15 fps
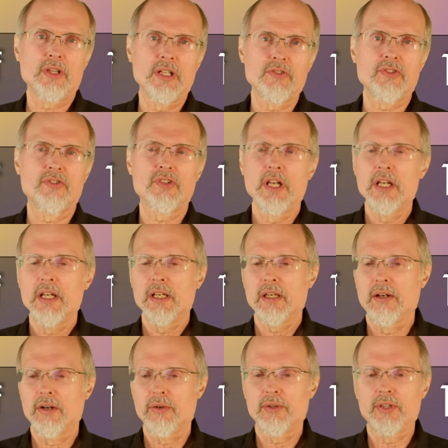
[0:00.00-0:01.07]
This is
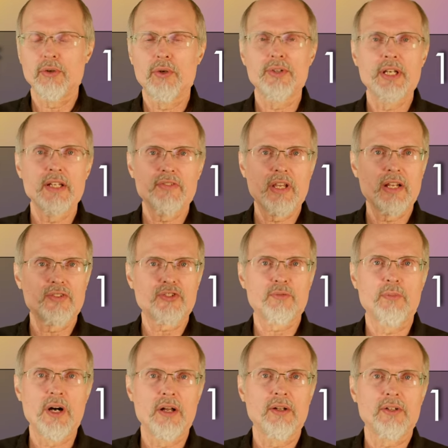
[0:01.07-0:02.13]
you know, in the old days, they had
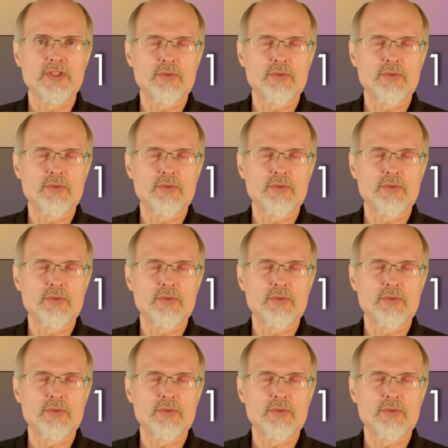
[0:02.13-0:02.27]
smaller,